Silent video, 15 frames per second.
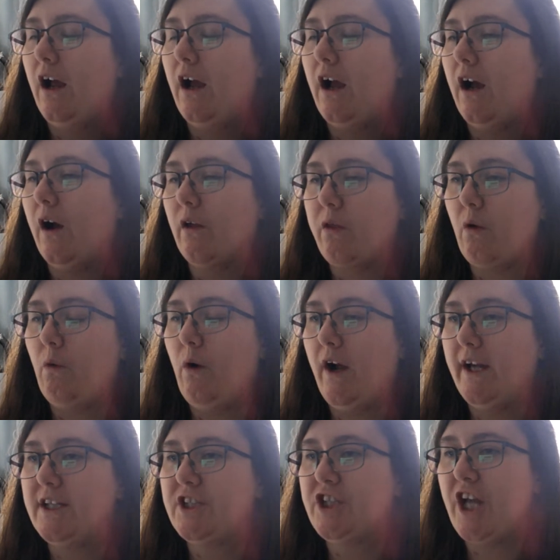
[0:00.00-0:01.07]

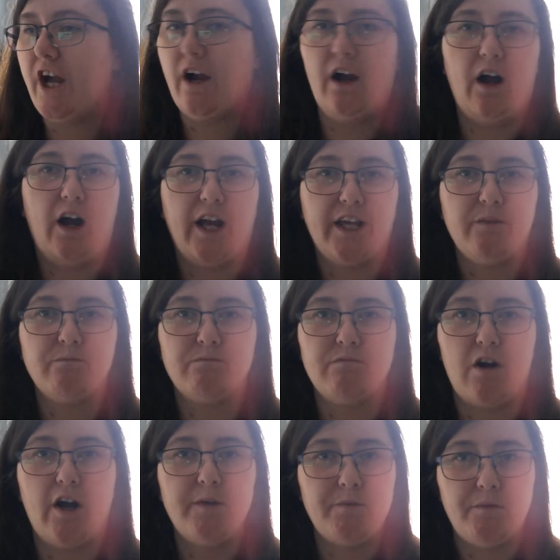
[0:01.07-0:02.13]
Otherwise, yeah, I'm,
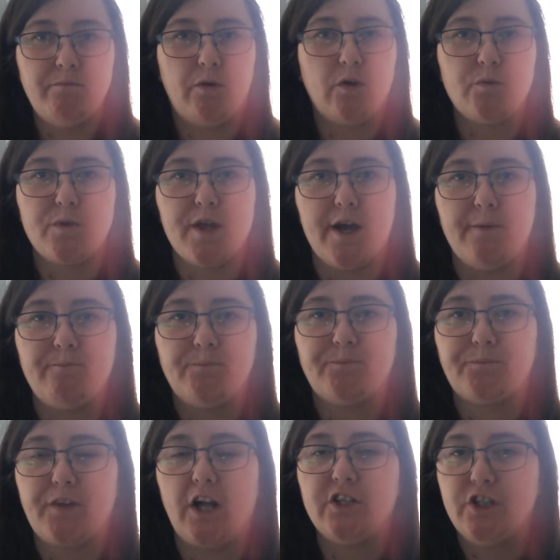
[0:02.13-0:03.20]
I'm on board with it.
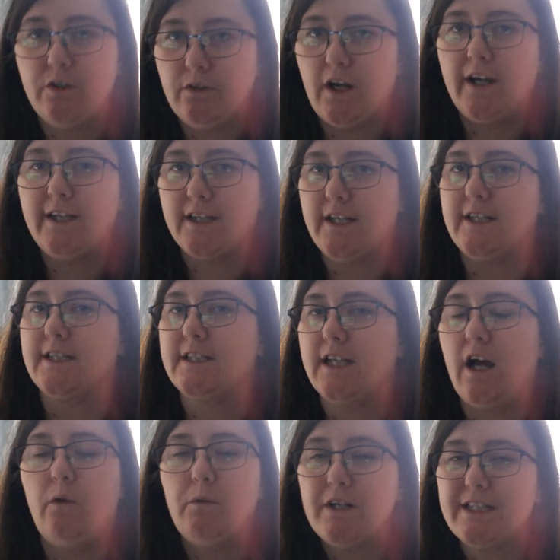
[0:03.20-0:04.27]
I do like this.
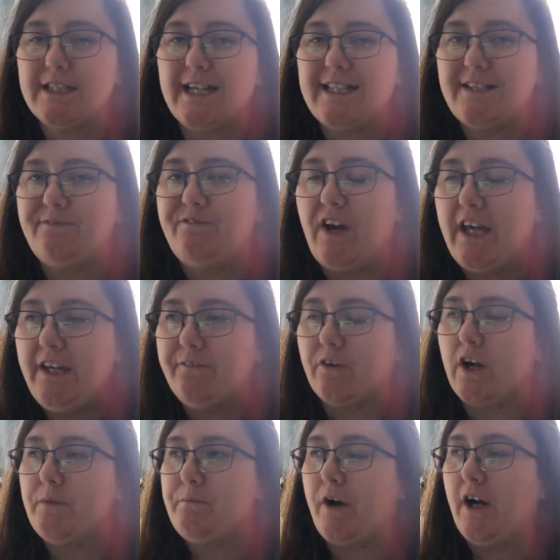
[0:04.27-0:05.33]
I wouldn't say it's a
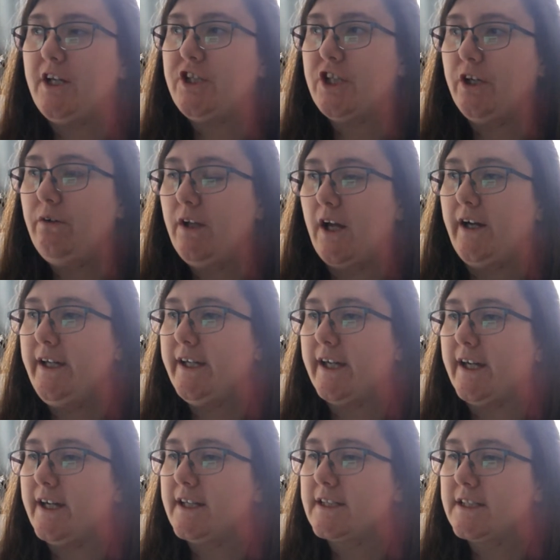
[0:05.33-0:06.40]
favourite, but I do like
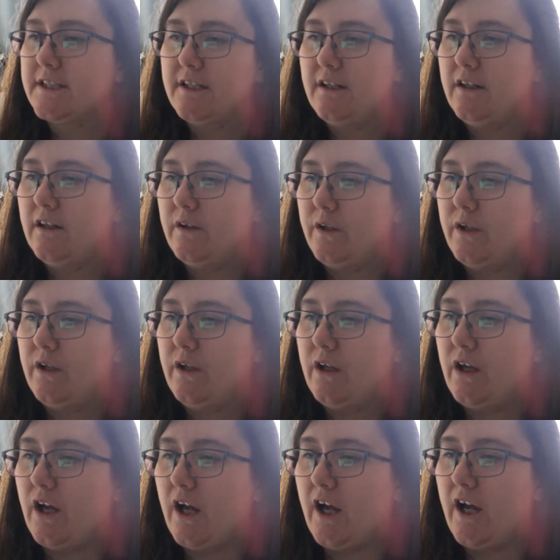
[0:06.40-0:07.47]
it.
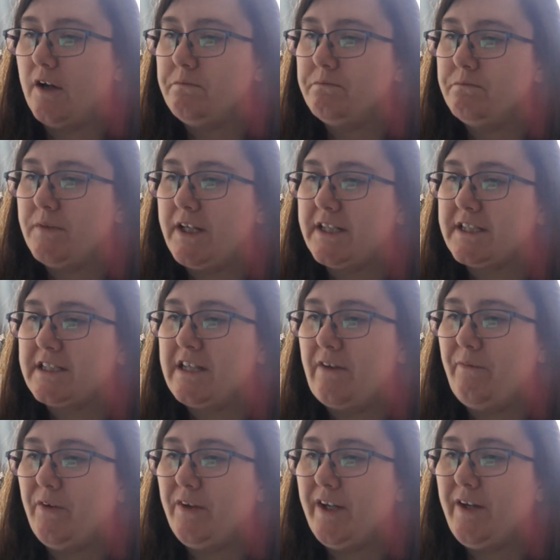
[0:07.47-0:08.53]
Um, it's
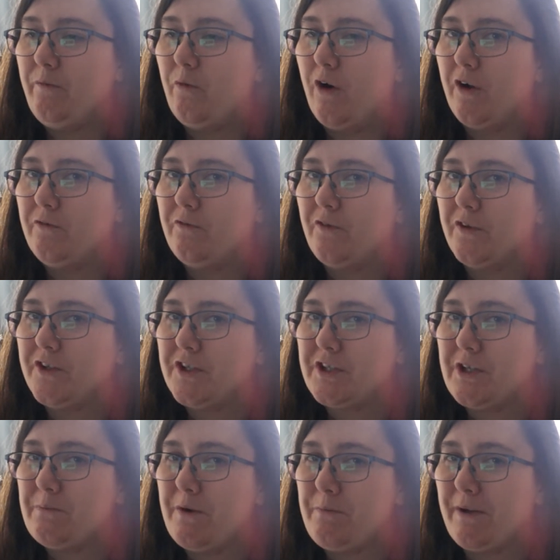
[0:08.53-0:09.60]
definitely one for the
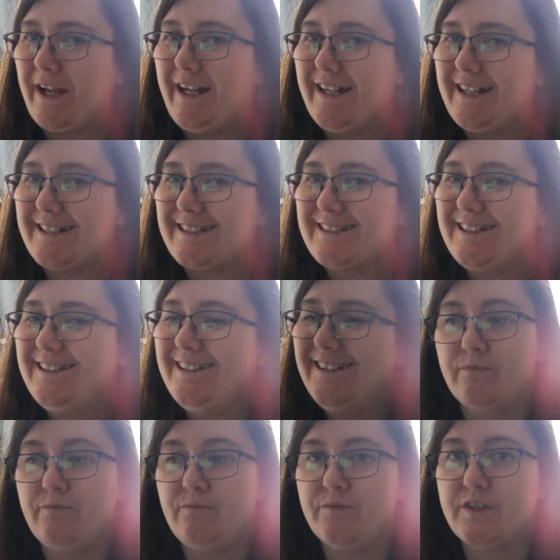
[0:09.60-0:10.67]
summer playlist
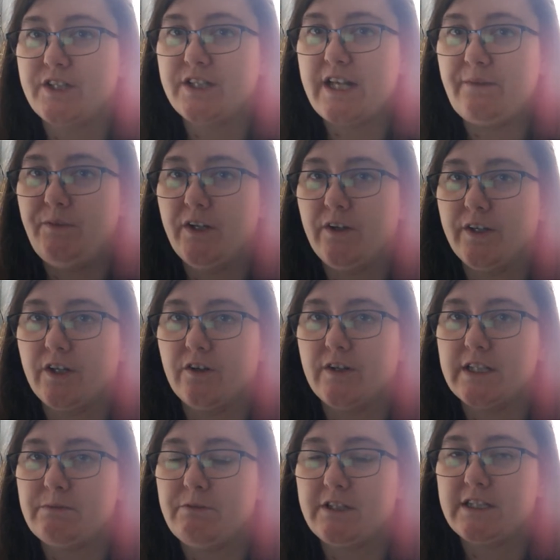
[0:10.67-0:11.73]
definitely got the
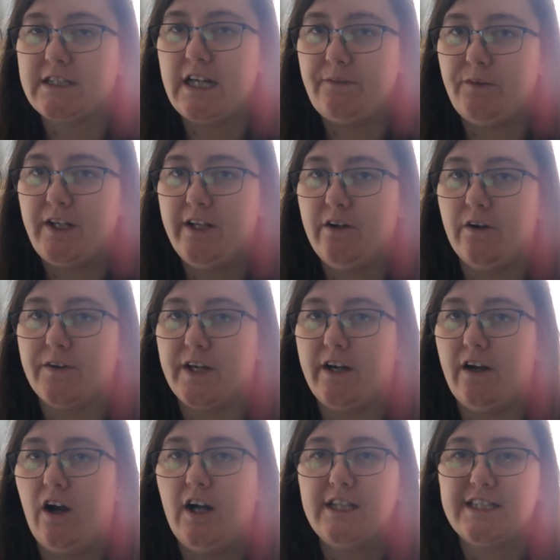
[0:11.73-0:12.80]
charisma, it's definitely got
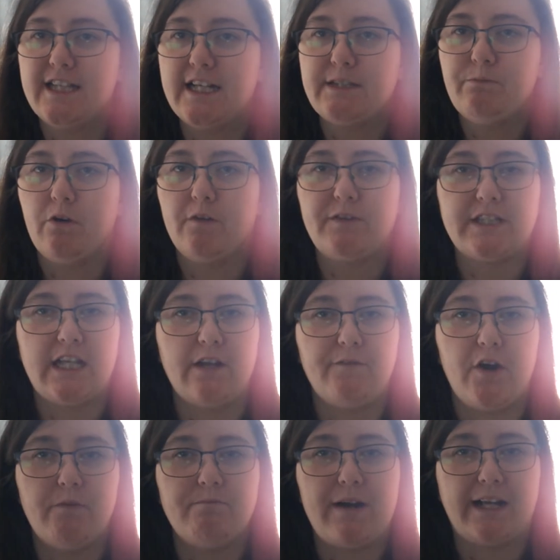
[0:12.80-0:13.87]
that. I'd say it's more of a
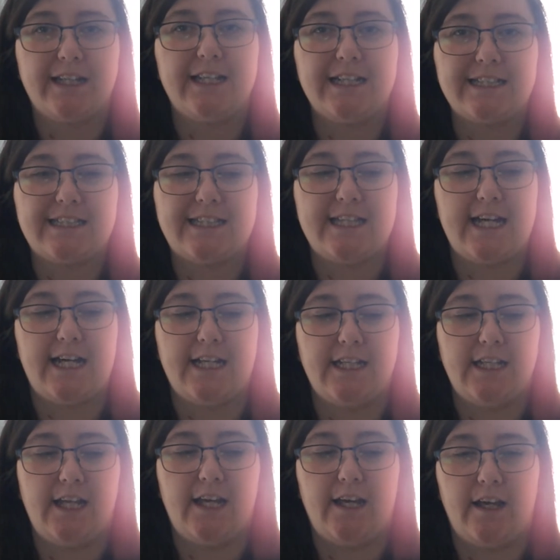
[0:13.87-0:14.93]
televote magnet
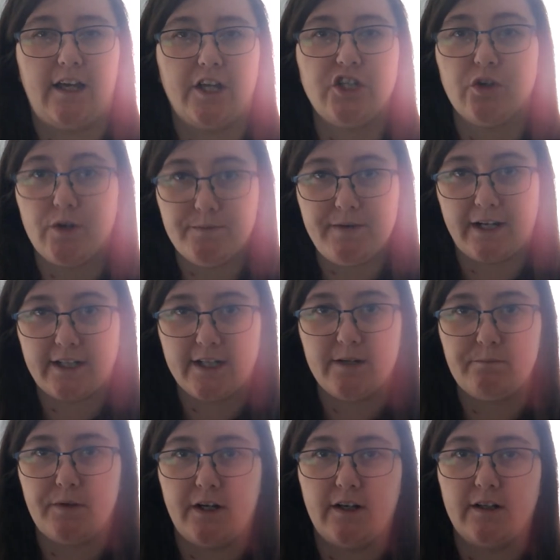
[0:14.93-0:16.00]
than uh, a jury magnet,
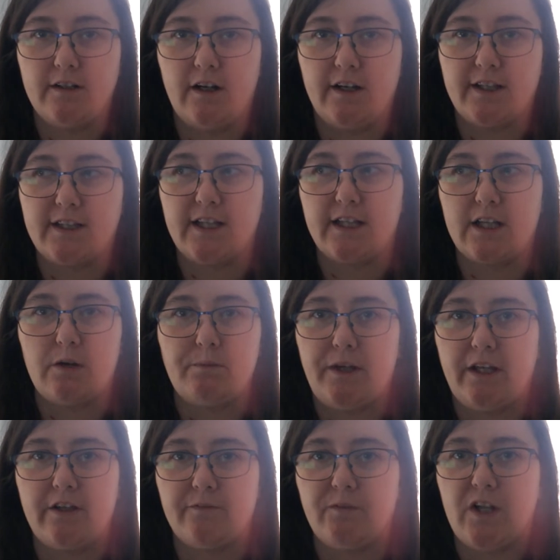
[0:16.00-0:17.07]
but I think there'll be
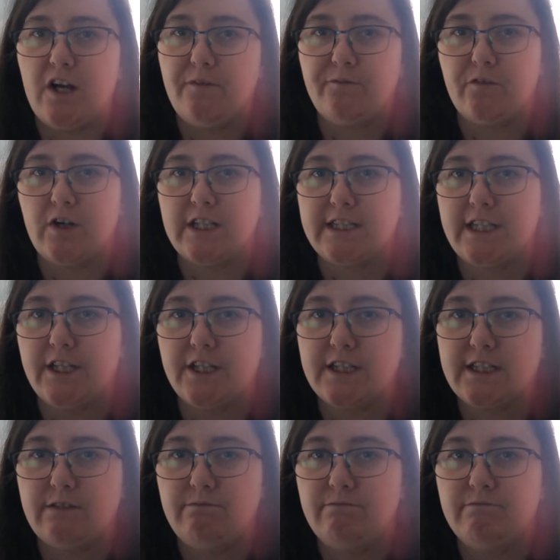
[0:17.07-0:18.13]
enough love for it to
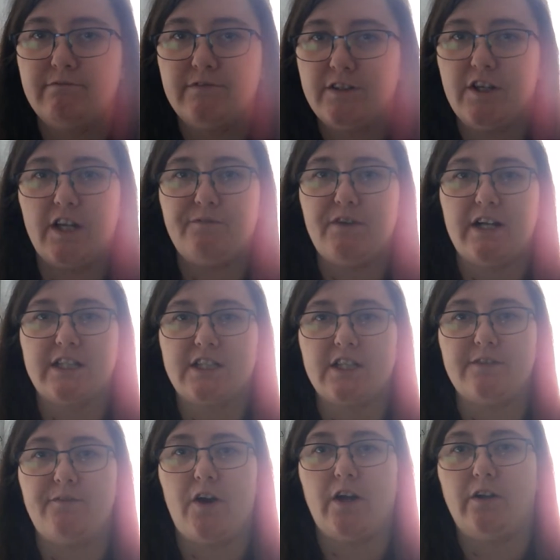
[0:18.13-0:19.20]
advance to
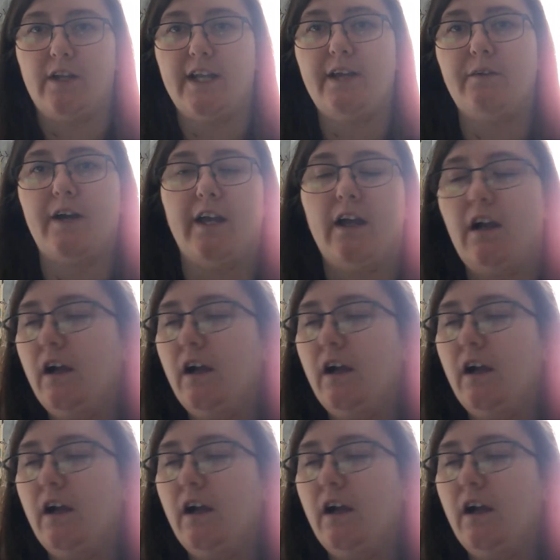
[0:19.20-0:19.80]
the final anyway.